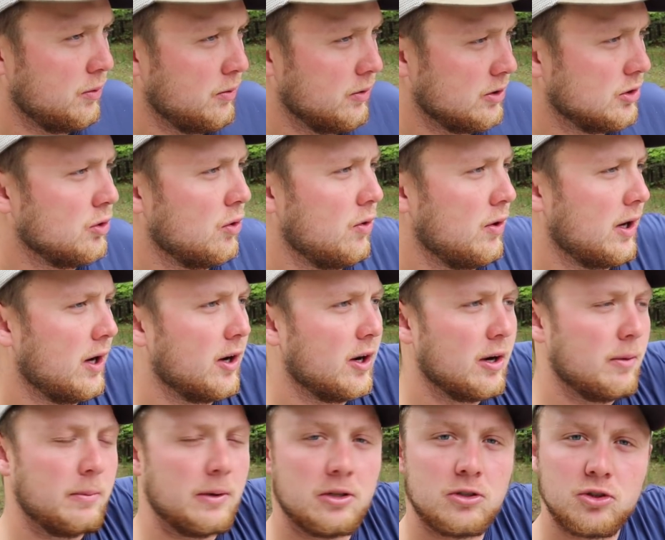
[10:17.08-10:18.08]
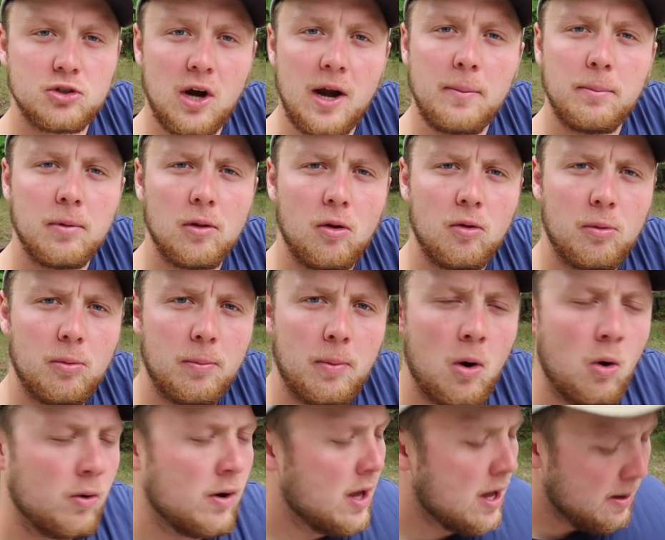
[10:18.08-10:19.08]
when we're trolling are going to be straight below the
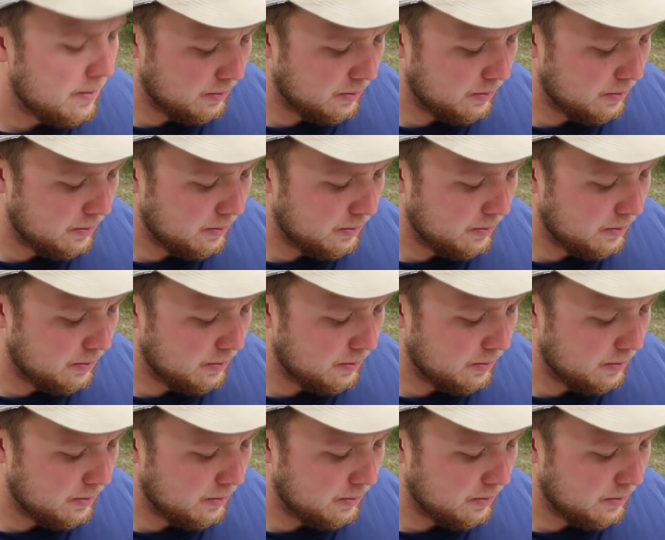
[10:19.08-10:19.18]
boat,